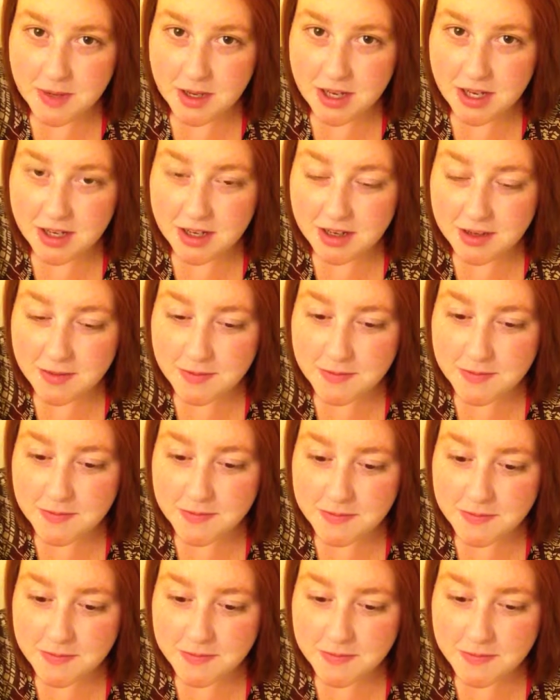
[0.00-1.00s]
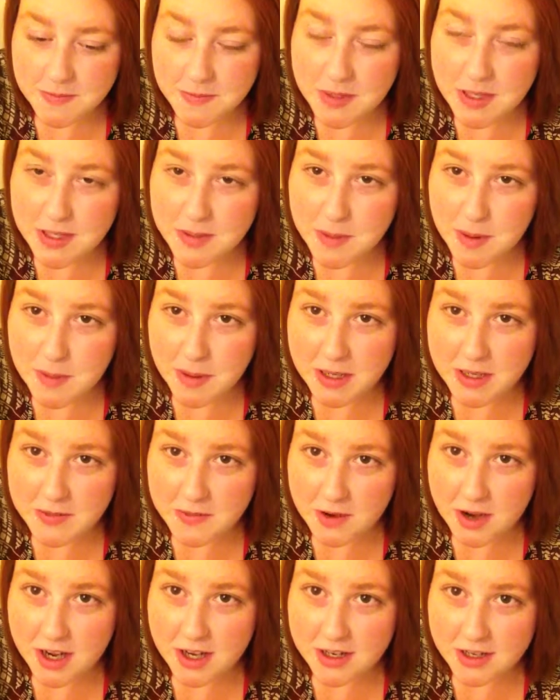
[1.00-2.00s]
Um, he's my best
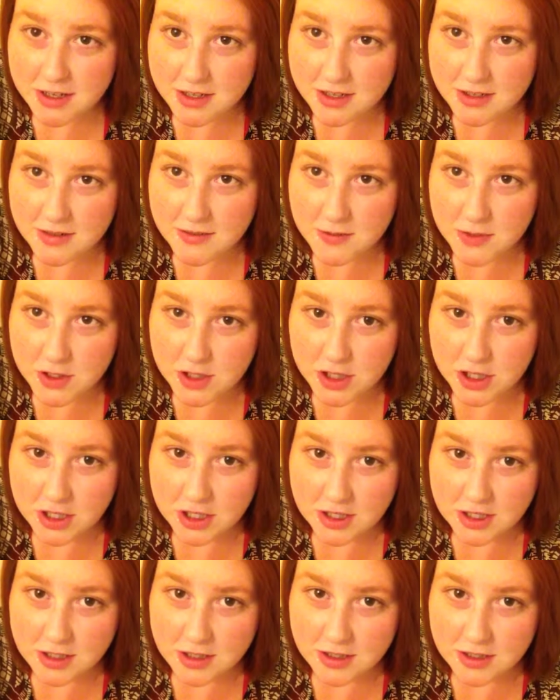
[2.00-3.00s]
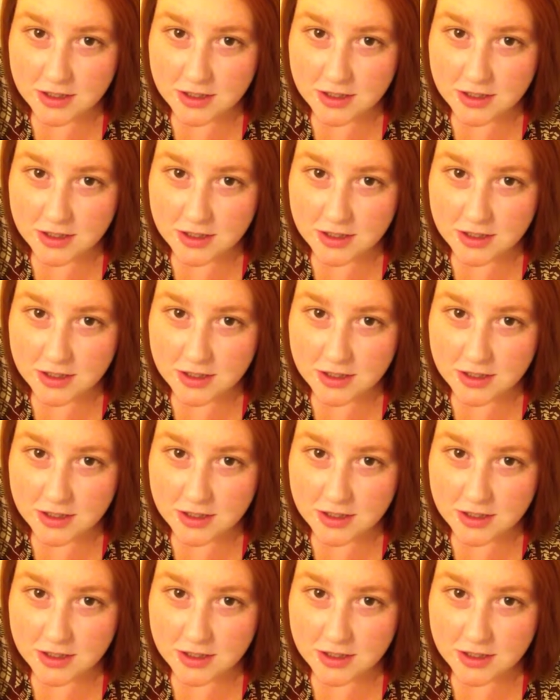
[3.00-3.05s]
friend for sure.